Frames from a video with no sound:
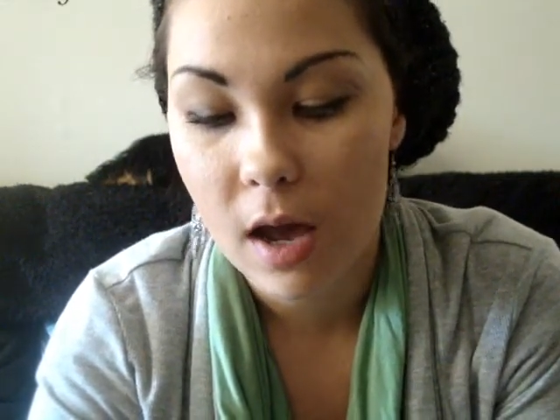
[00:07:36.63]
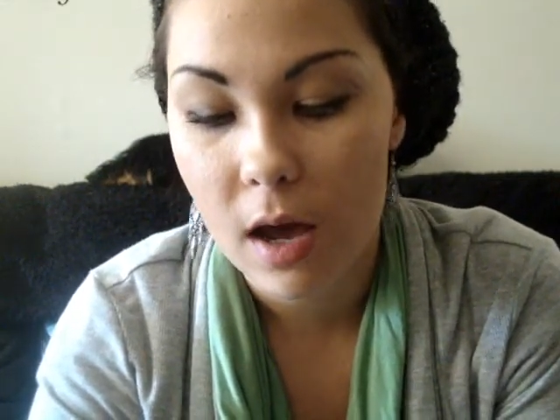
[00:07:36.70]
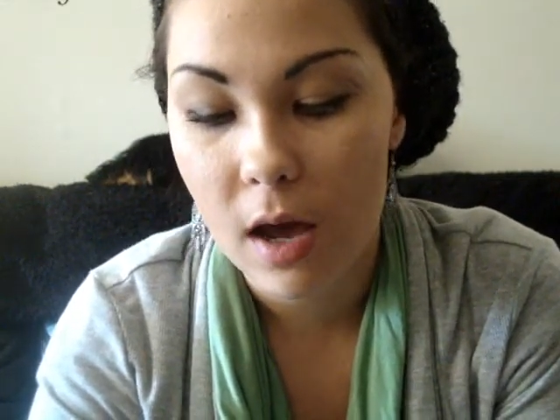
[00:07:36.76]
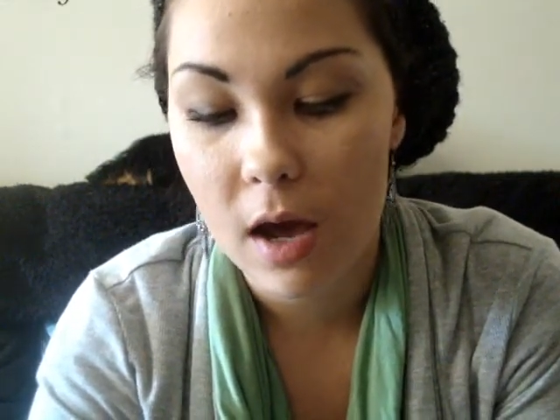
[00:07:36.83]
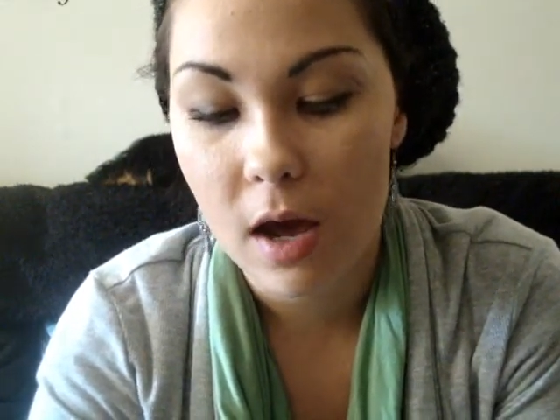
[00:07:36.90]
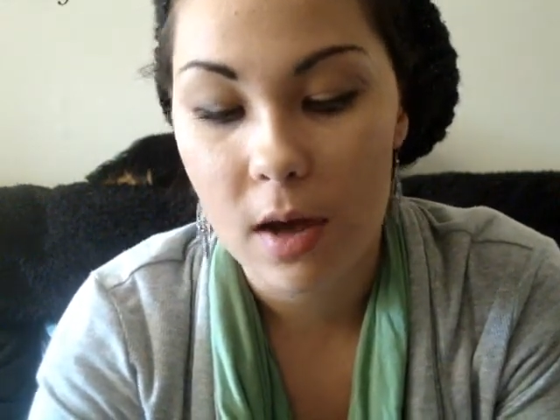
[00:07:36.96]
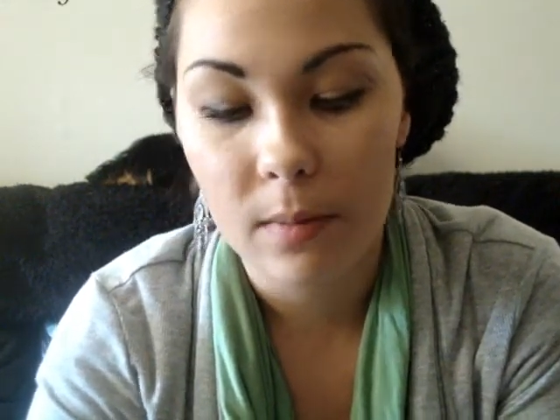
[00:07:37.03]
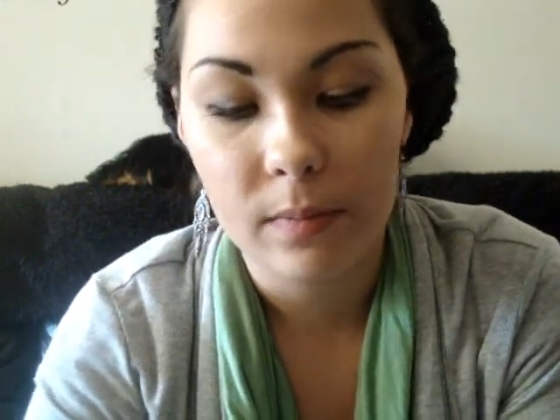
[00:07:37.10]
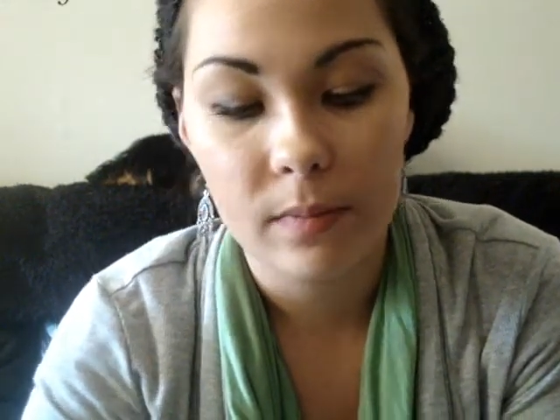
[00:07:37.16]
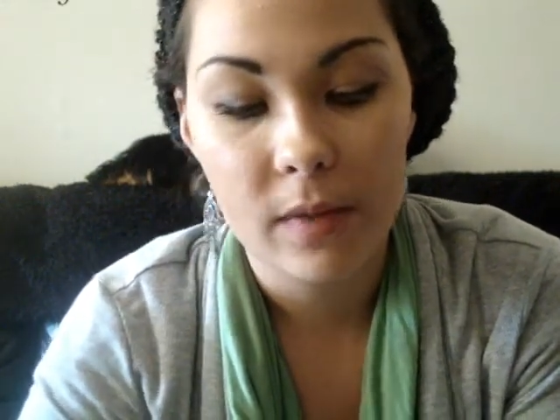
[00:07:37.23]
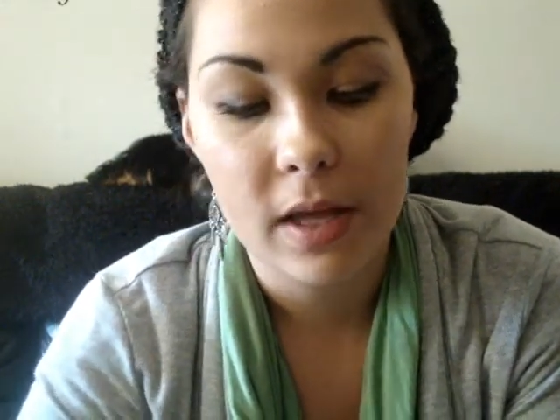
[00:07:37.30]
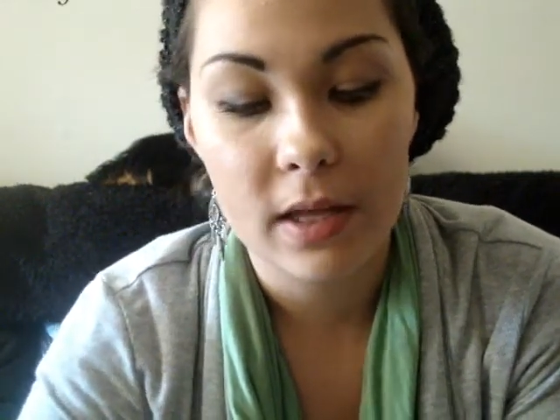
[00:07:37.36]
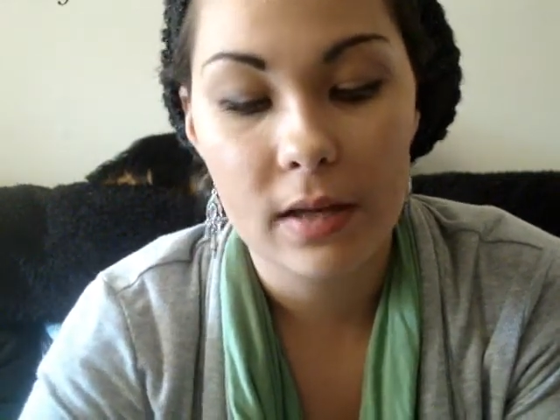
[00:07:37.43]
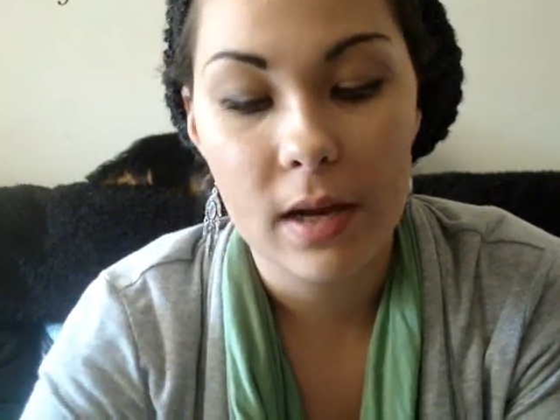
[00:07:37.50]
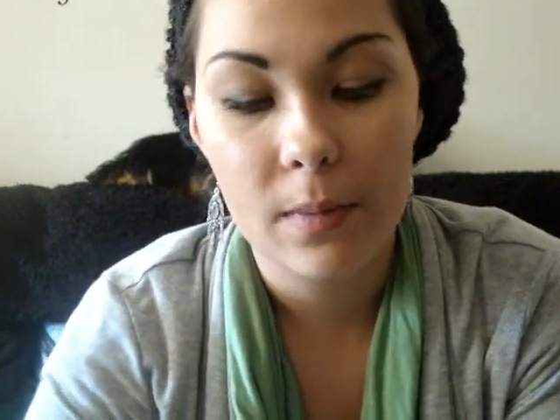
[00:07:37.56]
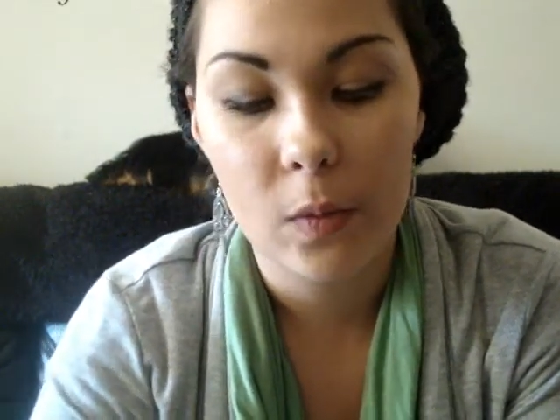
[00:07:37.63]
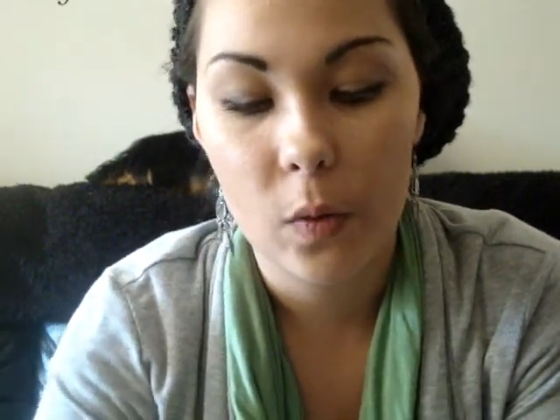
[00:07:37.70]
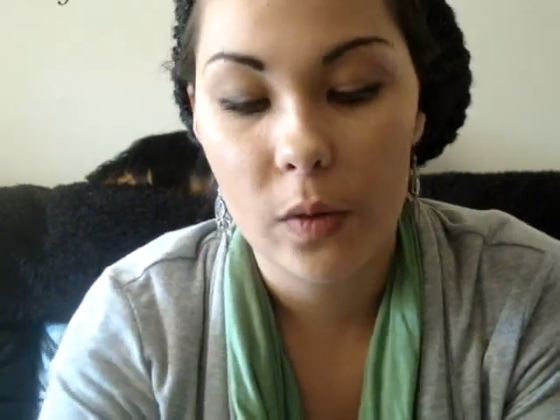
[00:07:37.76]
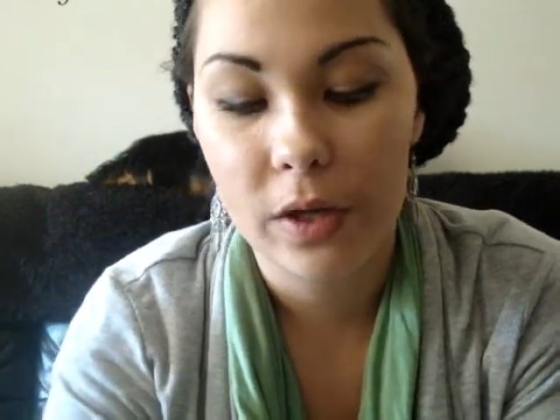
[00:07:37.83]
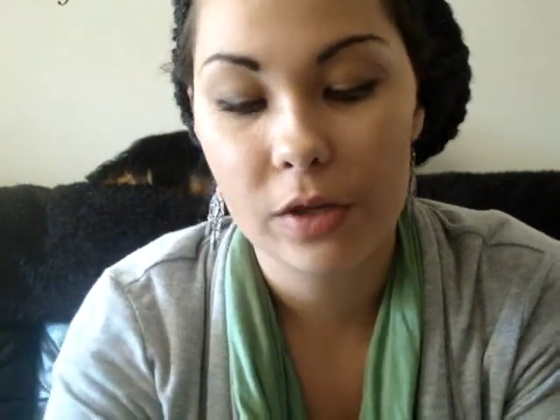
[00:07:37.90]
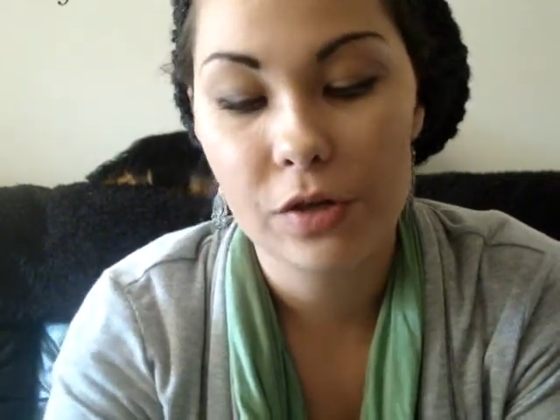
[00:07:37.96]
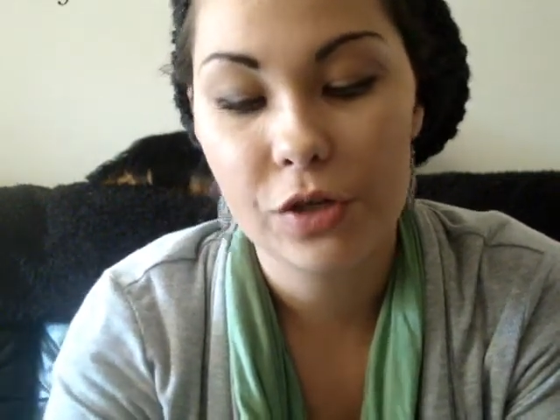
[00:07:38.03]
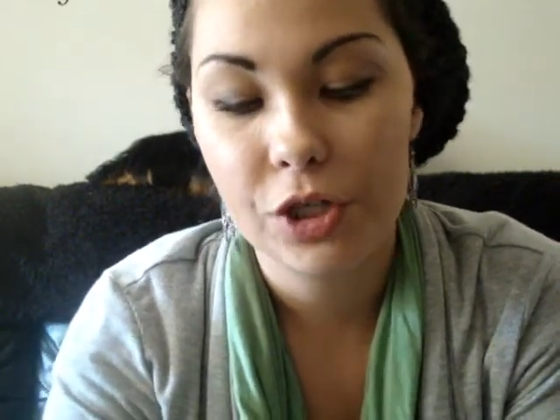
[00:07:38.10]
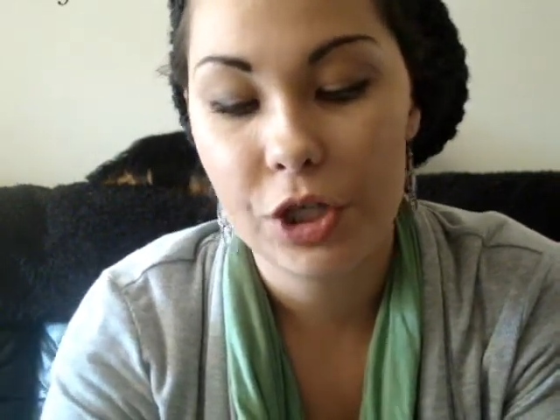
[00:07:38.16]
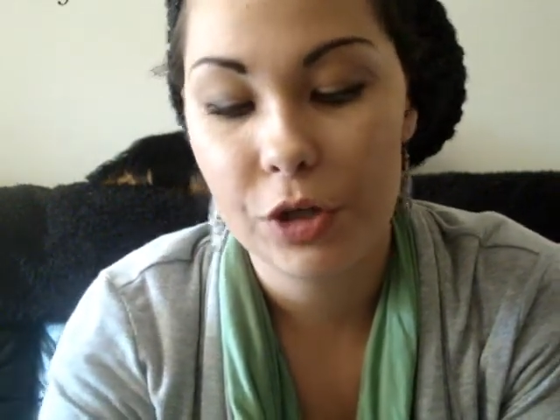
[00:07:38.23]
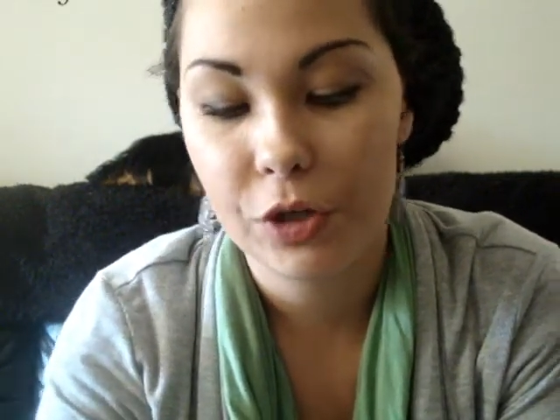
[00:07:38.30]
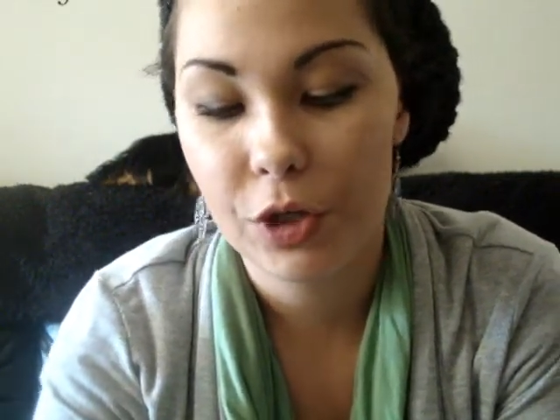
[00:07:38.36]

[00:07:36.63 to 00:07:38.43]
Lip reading: And I'm going to show